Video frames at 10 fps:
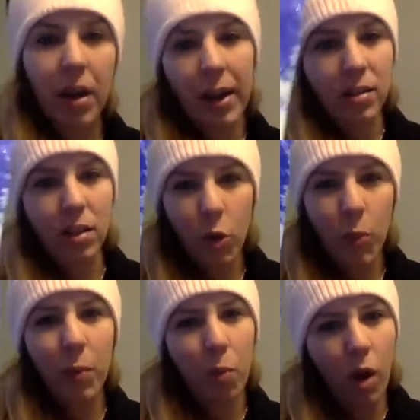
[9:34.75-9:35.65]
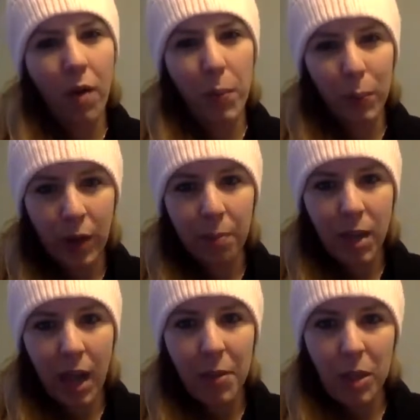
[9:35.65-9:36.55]
I guess a little bit more on the prep
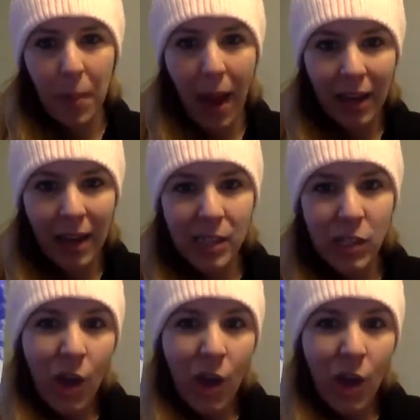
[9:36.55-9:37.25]
time and the back end,